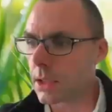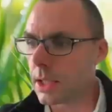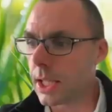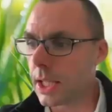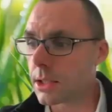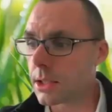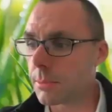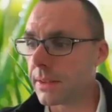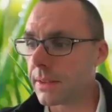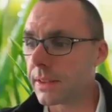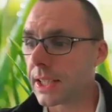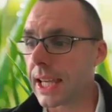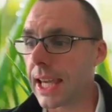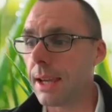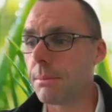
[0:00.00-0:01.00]
It's a bit of a
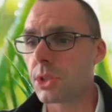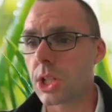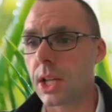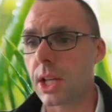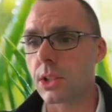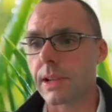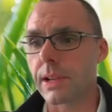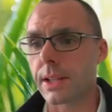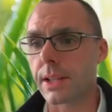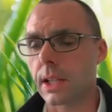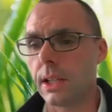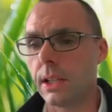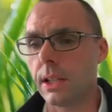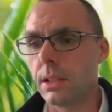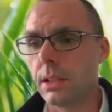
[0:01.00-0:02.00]
game changer,
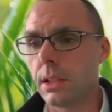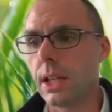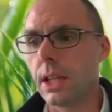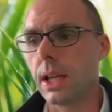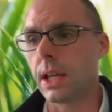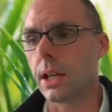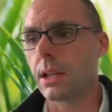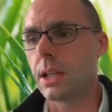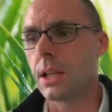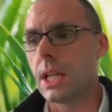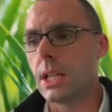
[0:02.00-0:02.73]
actually. Yeah.